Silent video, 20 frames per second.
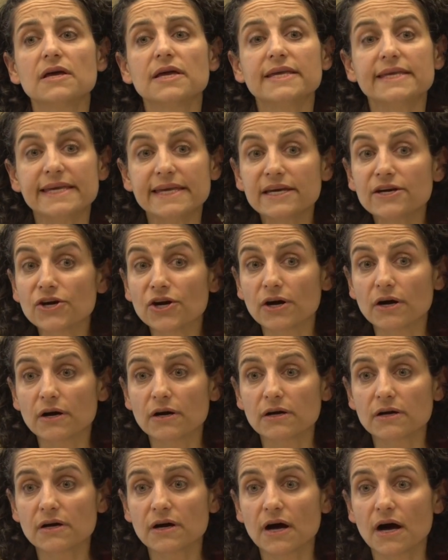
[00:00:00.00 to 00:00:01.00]

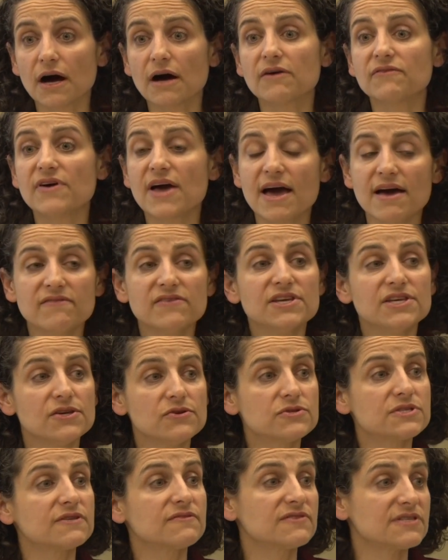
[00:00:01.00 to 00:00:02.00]
year of heavy
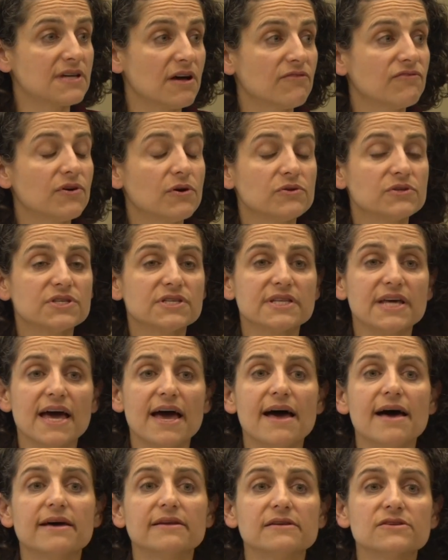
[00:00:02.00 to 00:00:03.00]
use of cell phone to the
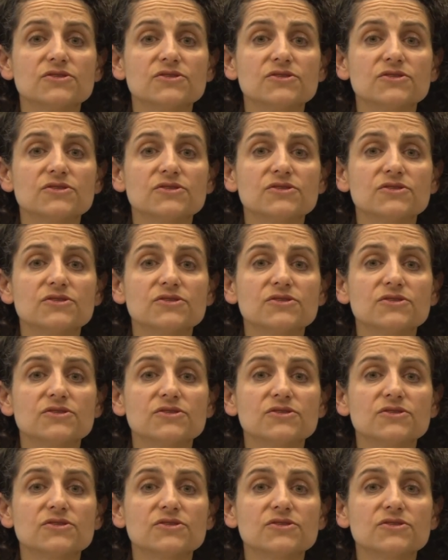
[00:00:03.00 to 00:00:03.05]
head.